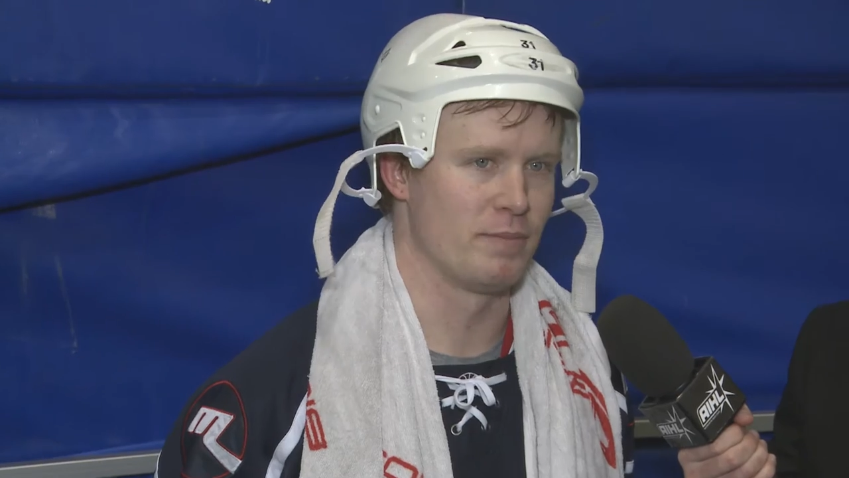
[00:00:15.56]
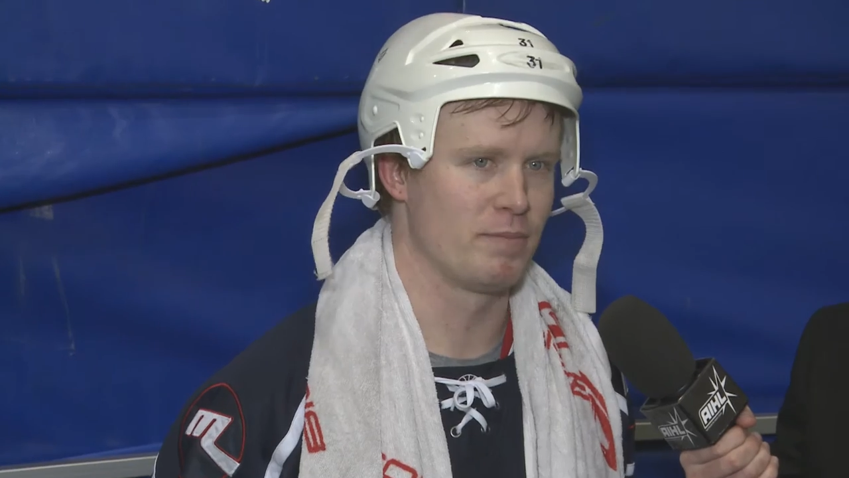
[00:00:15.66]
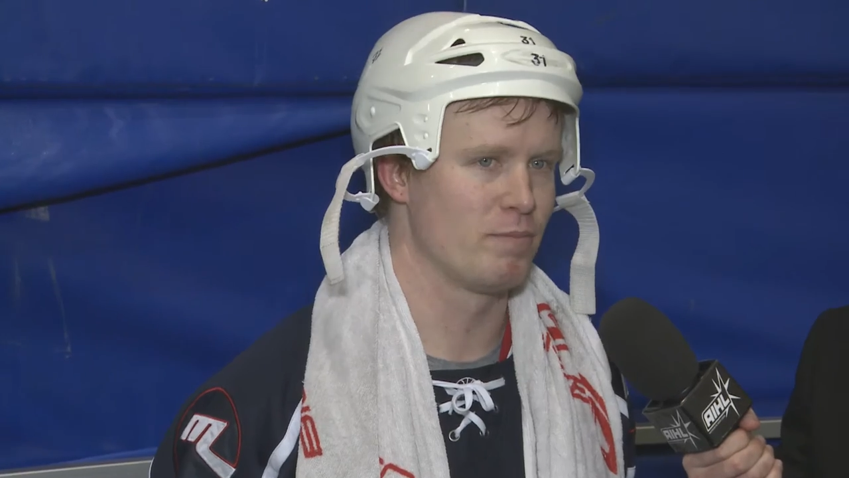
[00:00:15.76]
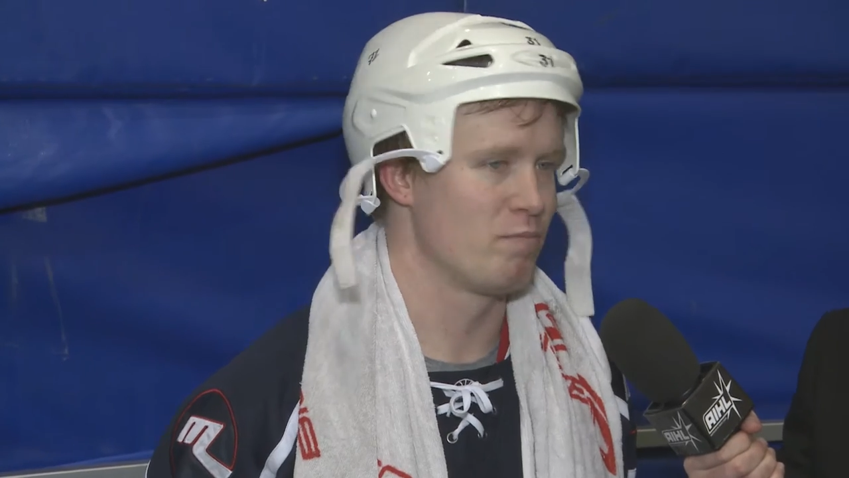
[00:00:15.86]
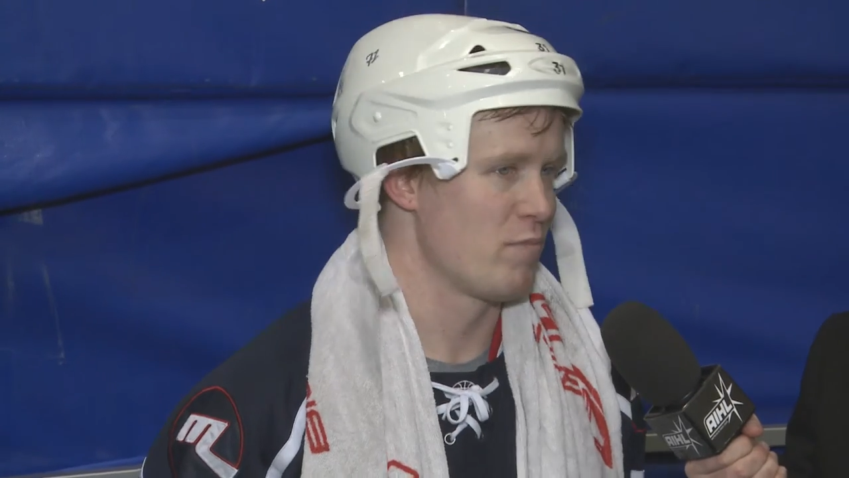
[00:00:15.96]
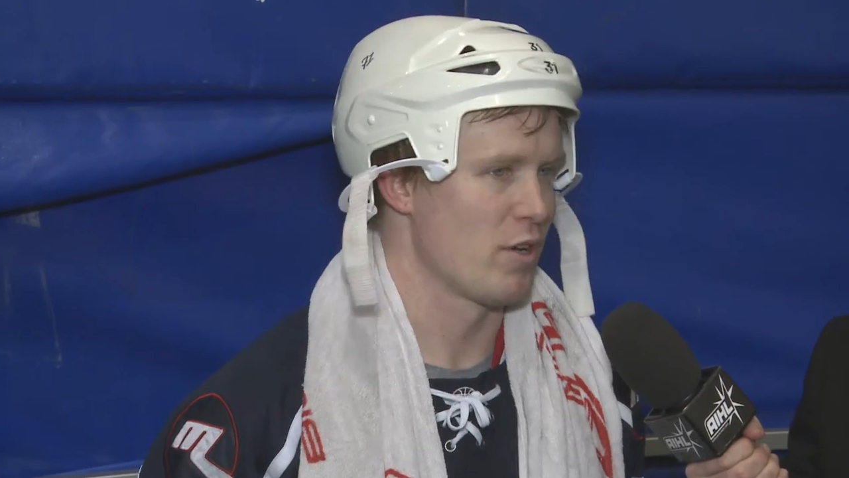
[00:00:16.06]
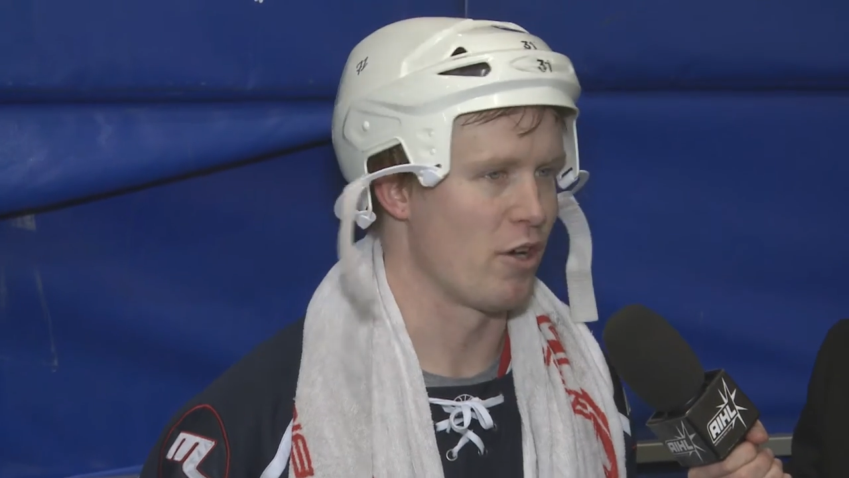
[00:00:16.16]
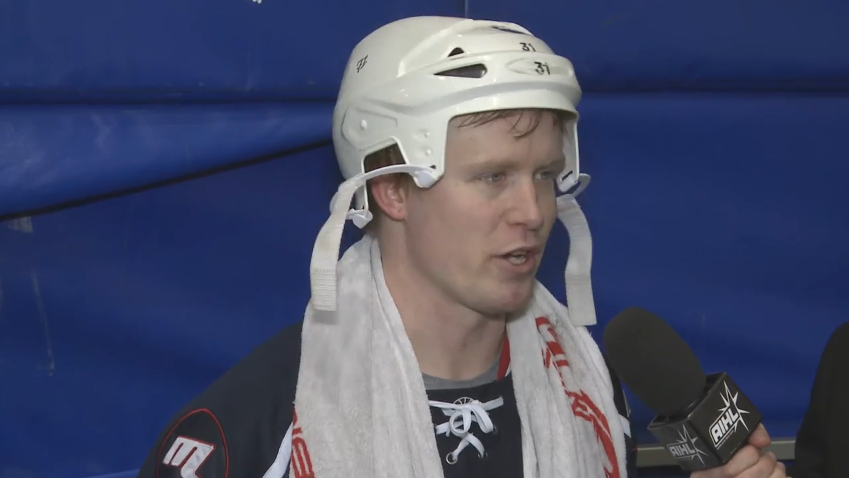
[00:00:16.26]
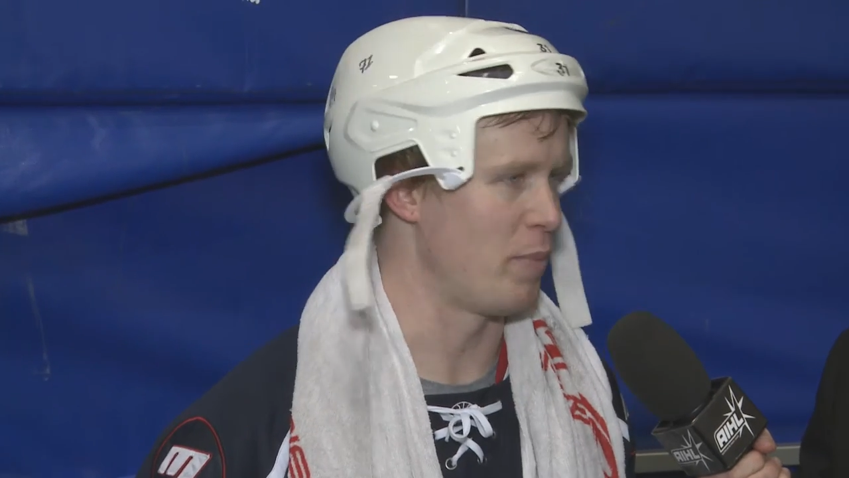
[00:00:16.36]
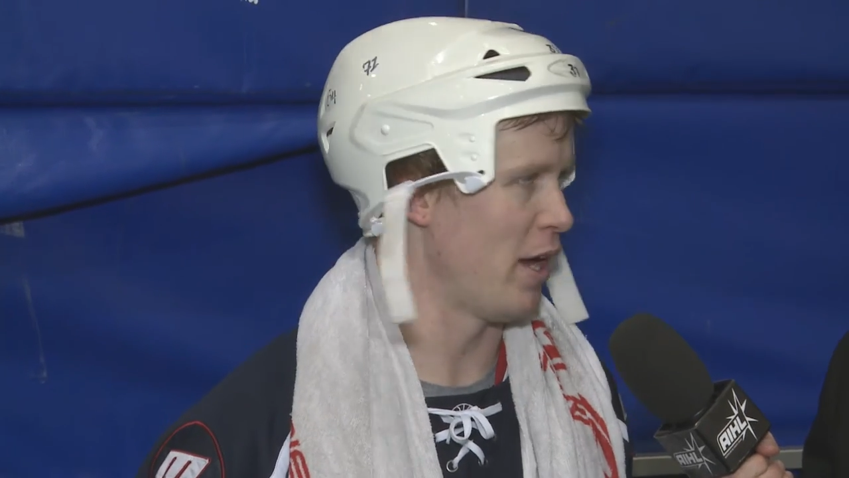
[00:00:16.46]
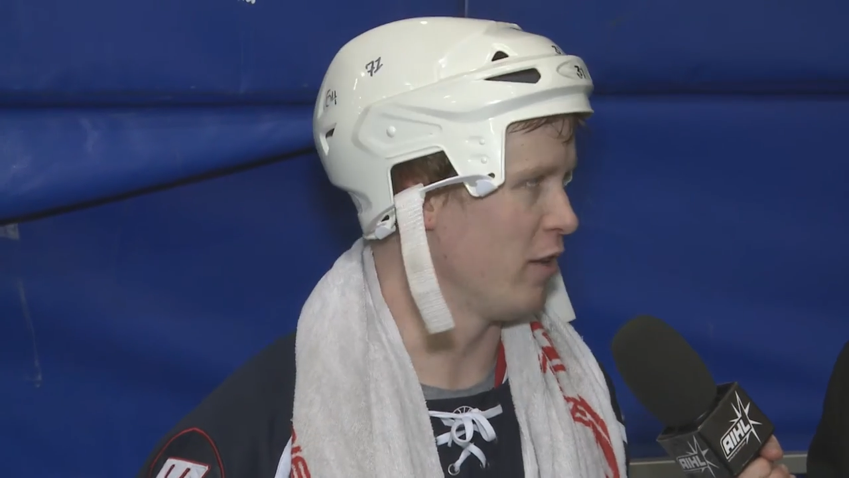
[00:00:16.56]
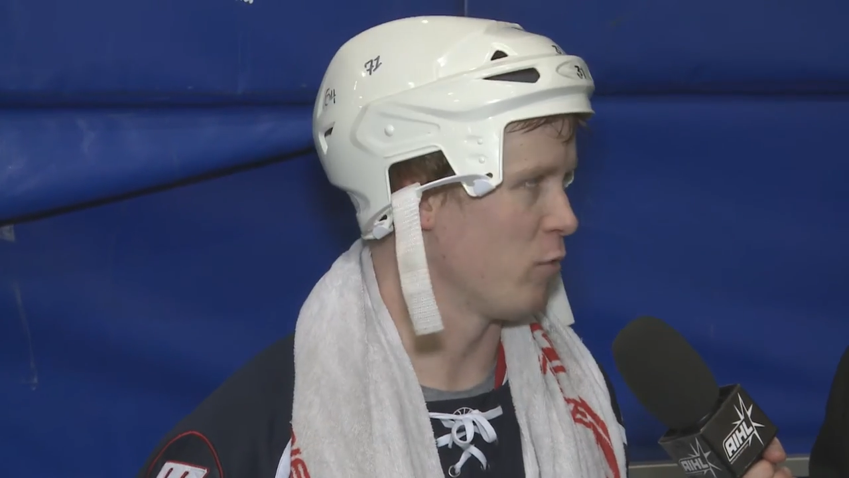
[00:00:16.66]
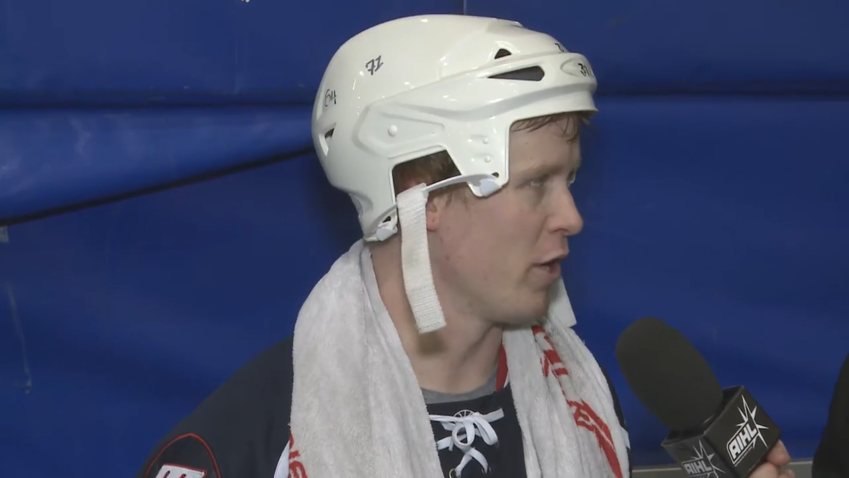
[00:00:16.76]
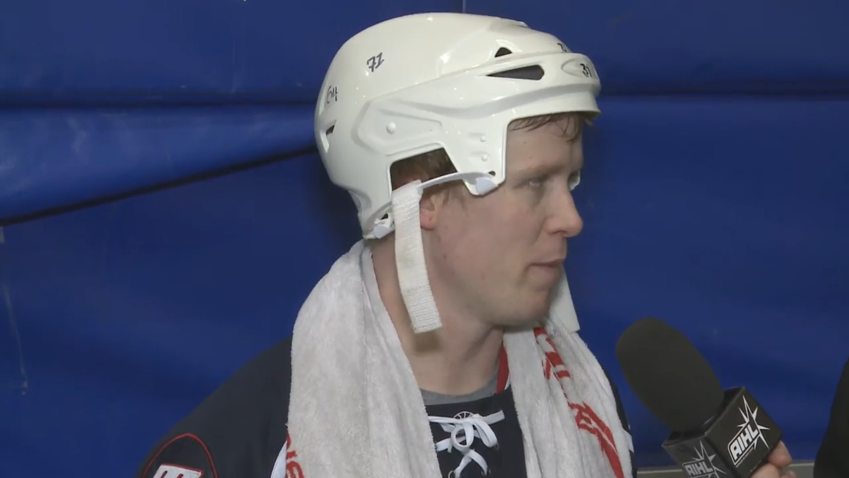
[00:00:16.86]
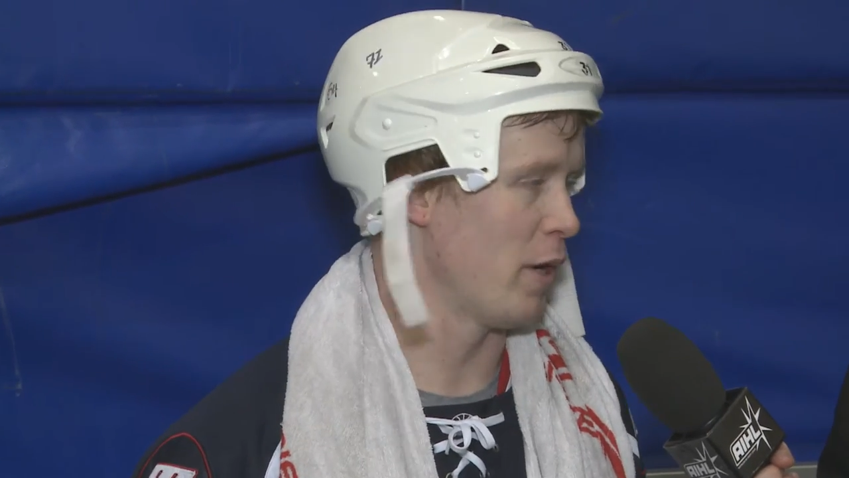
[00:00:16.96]
a hockey players
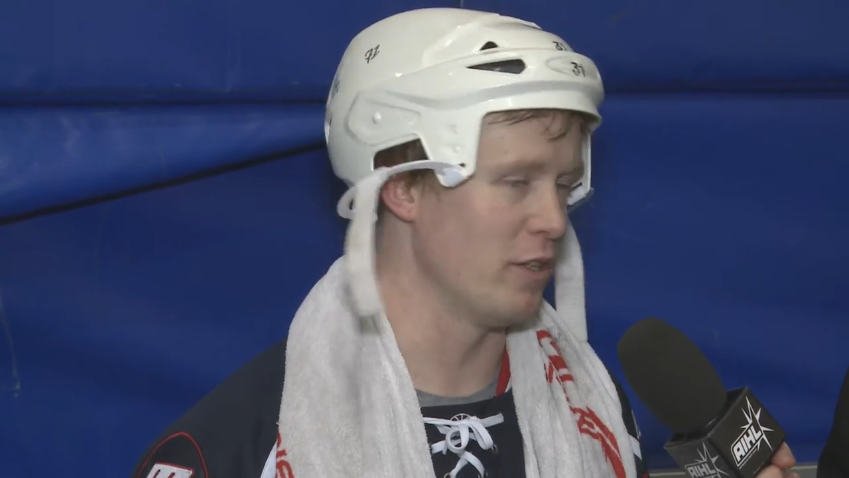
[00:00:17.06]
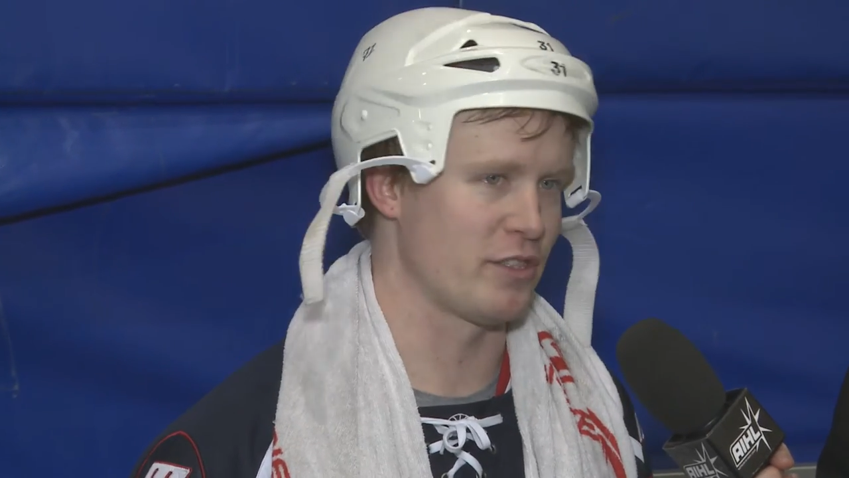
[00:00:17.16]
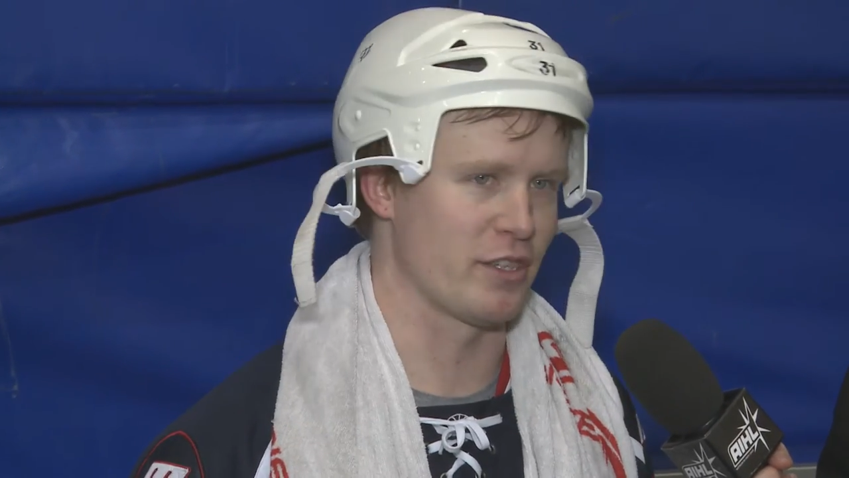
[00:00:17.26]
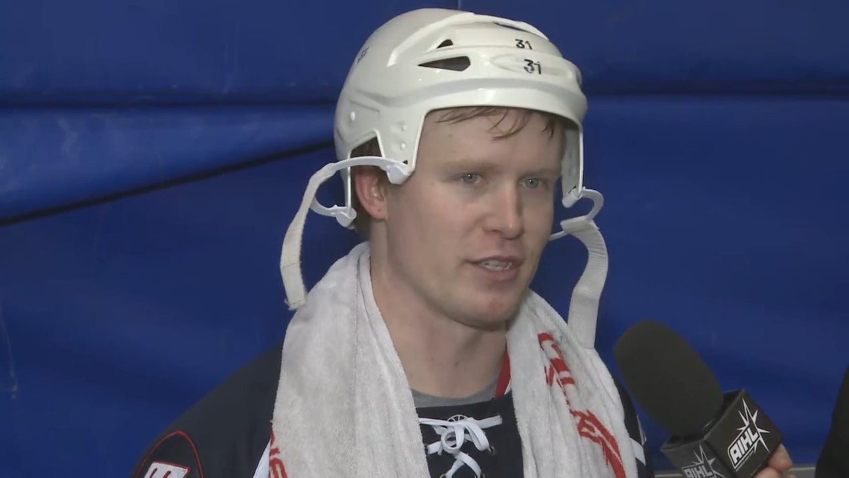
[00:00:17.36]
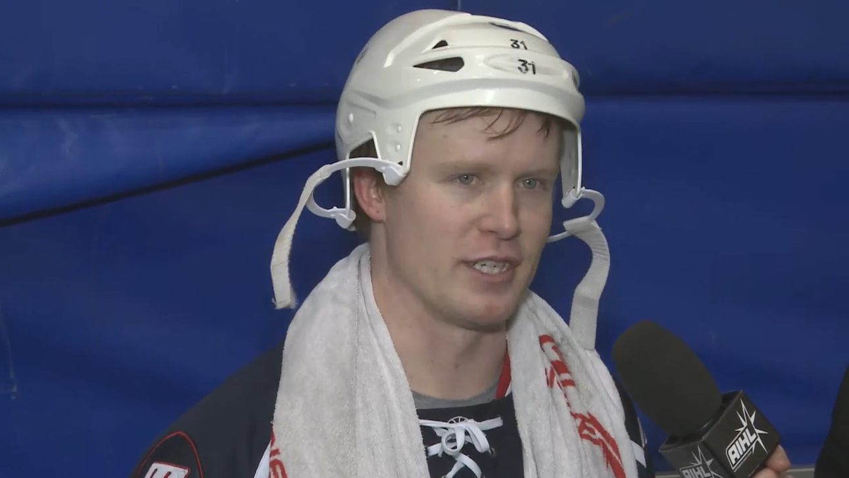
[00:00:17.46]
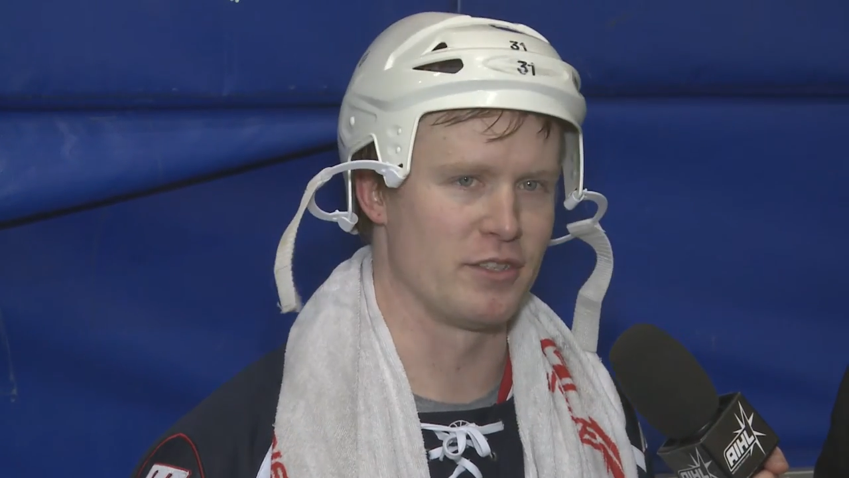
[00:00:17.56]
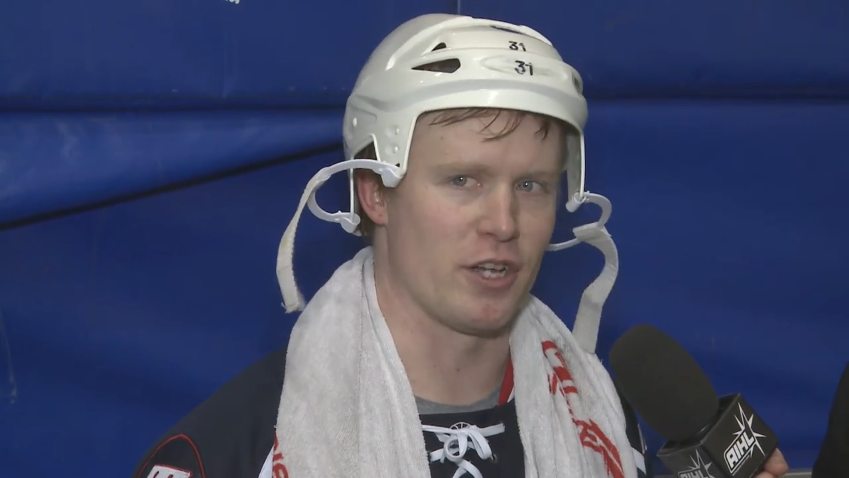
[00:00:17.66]
wanted poster and